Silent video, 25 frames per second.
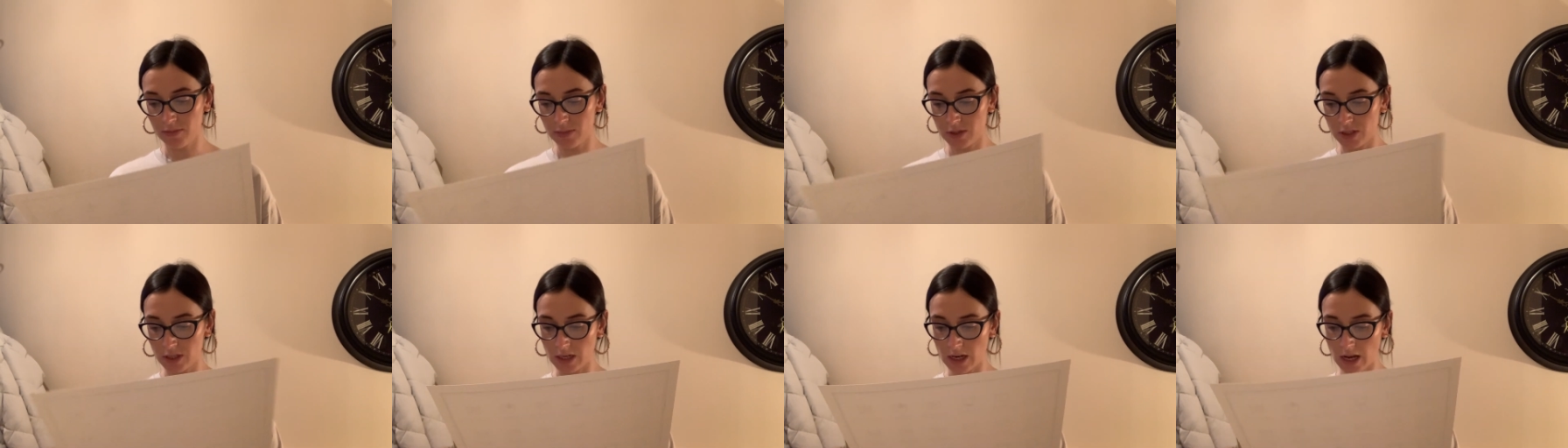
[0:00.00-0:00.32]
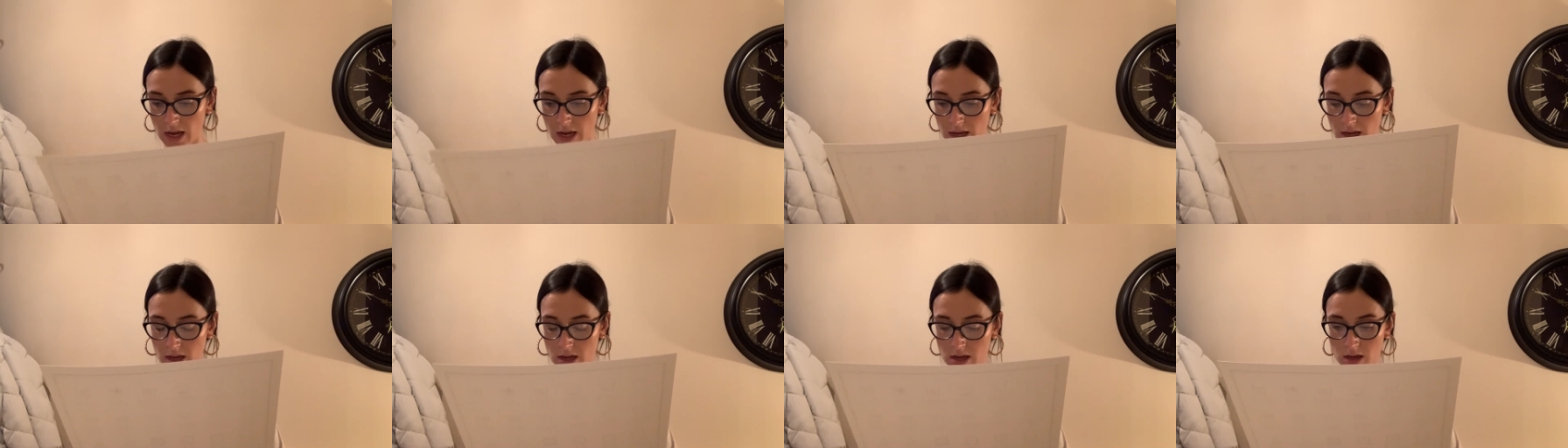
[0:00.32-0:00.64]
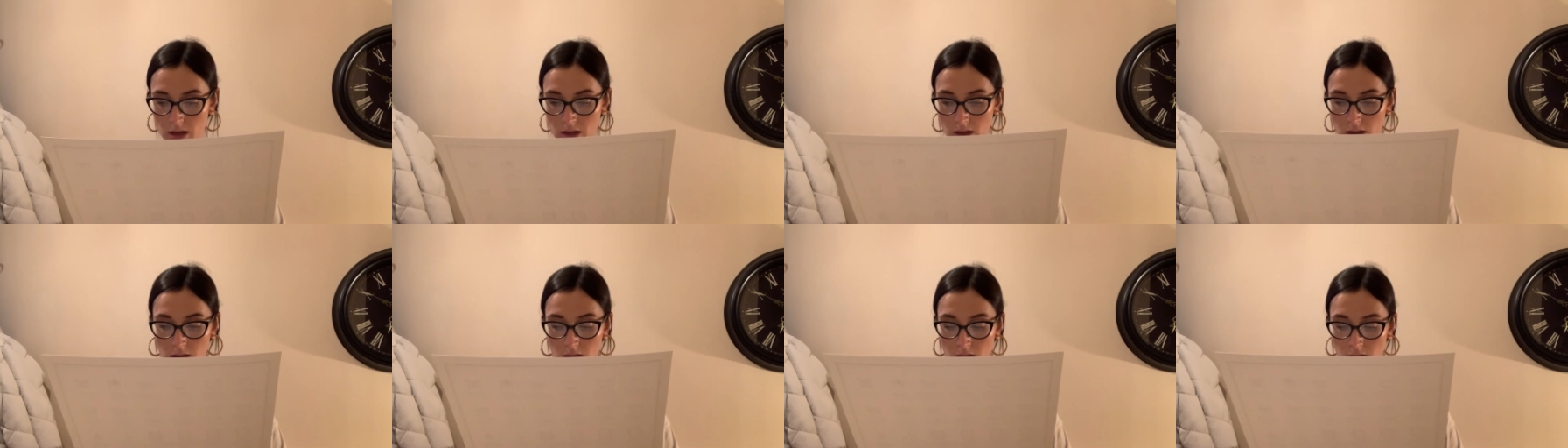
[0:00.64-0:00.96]
today,
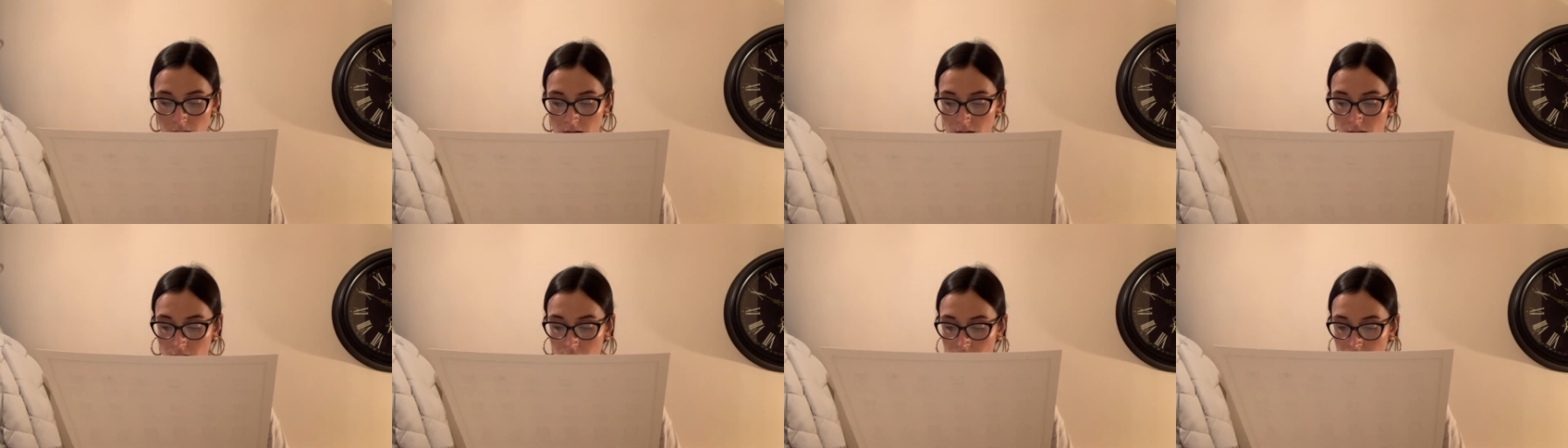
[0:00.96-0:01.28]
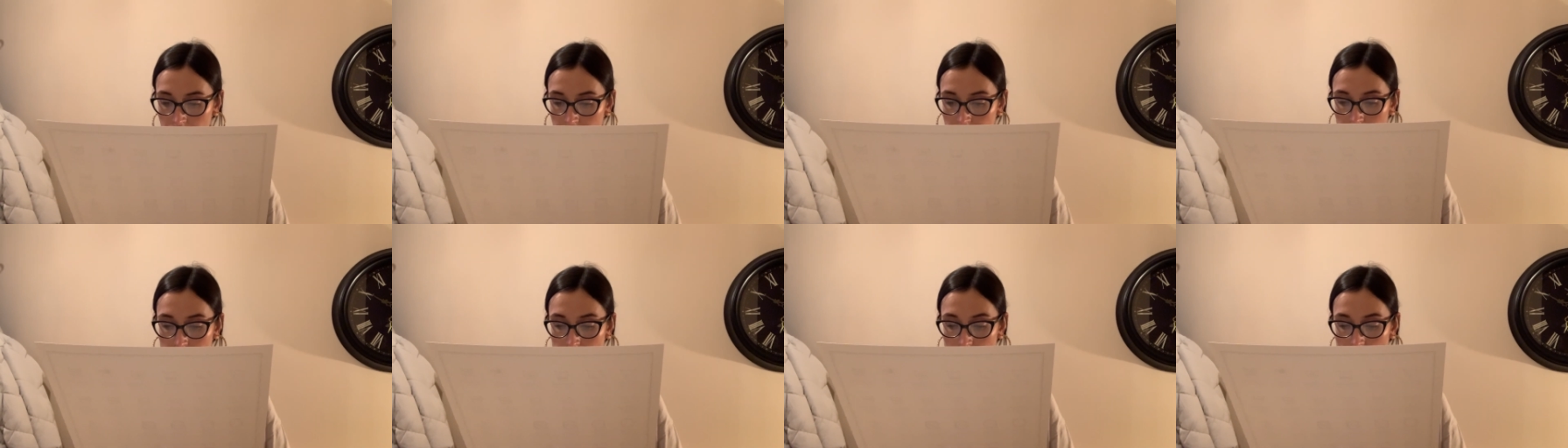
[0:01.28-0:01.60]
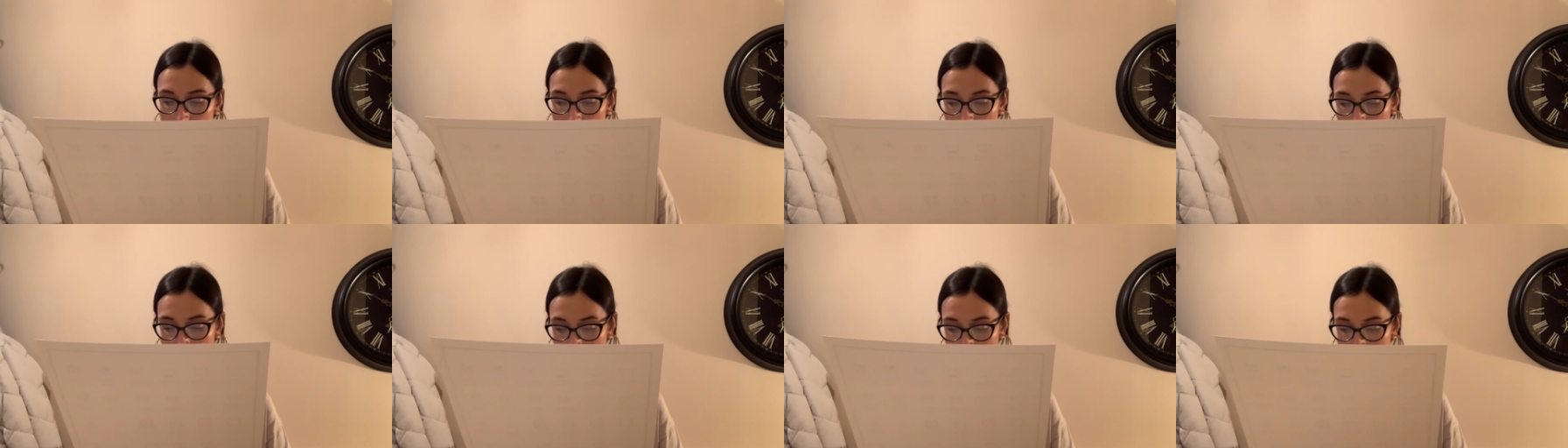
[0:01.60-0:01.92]

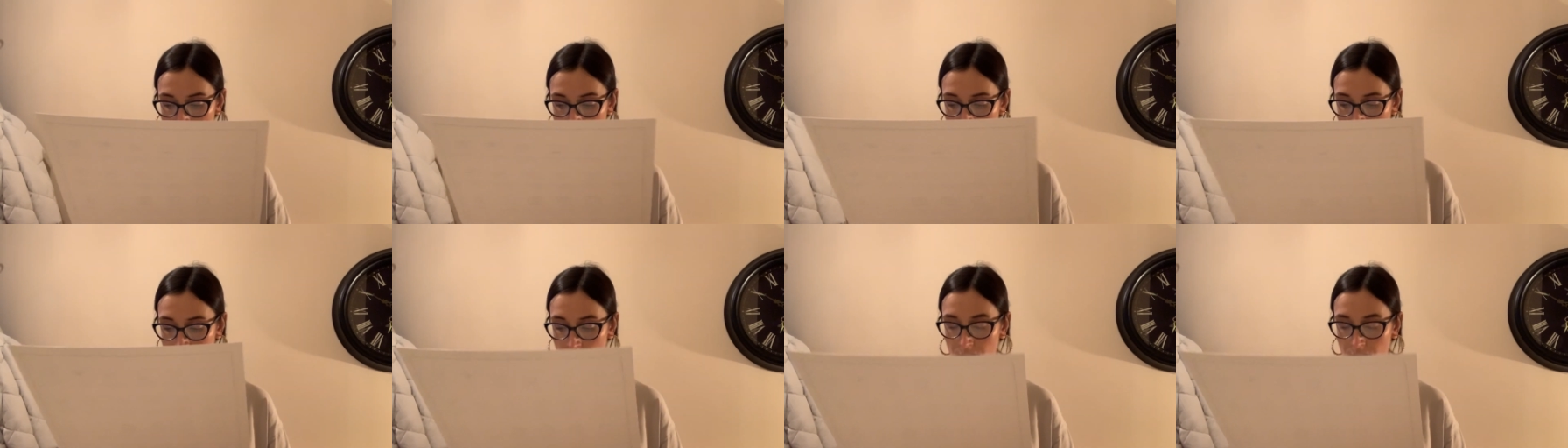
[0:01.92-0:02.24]
but hey,